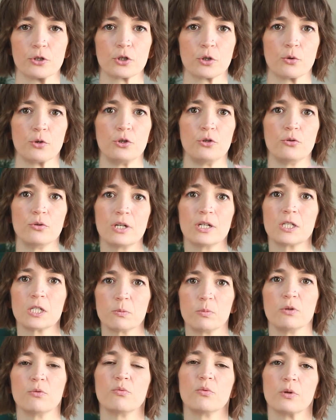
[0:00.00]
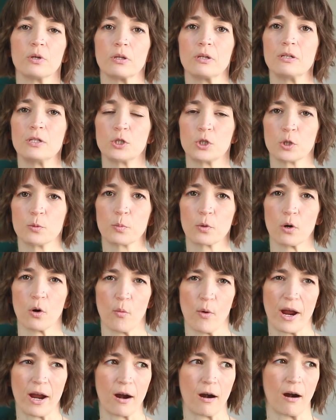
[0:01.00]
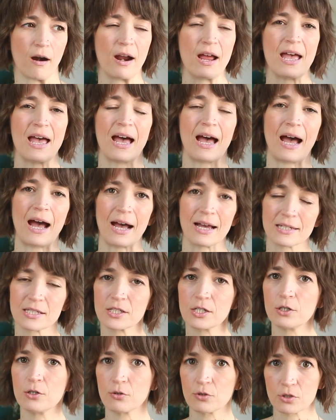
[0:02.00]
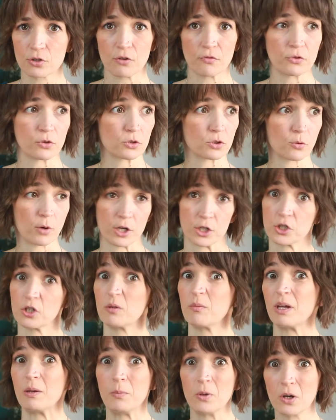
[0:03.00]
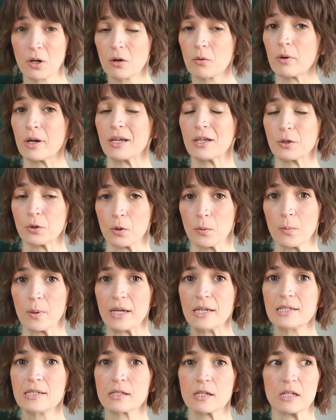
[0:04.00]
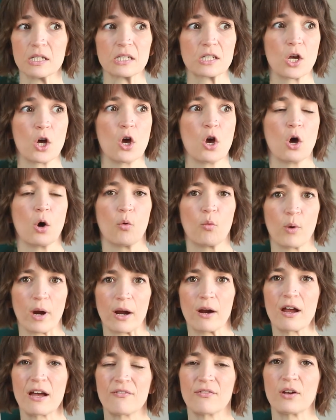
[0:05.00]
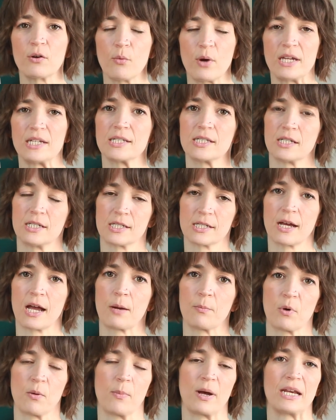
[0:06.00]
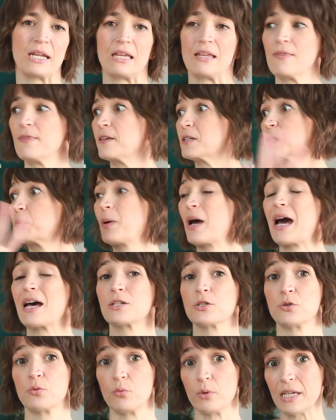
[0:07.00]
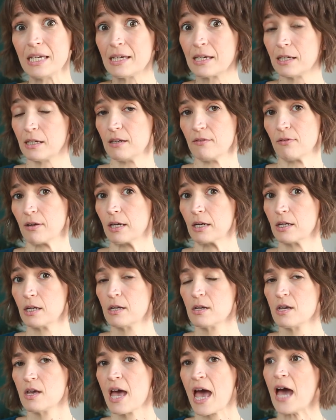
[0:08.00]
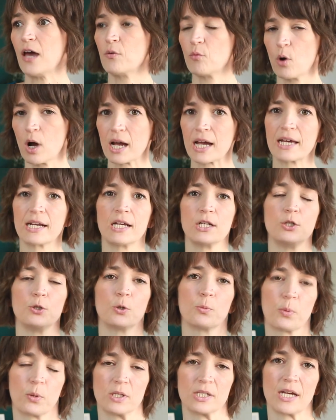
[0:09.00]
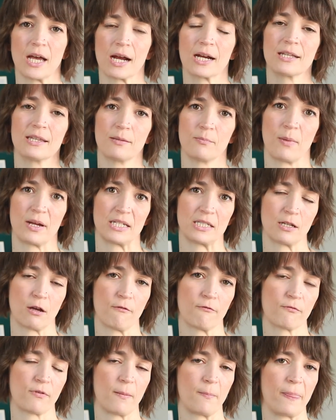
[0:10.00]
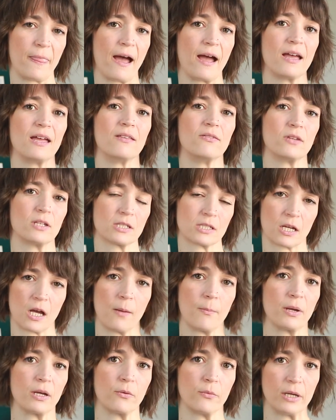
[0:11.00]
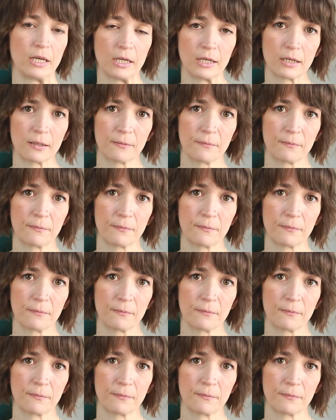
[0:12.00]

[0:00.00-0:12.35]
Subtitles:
So you get to be really super aware, asking yourself this question, maybe on a regular basis: where have I wasted time or money this past week even? And what can I do to protect myself from that in this coming week?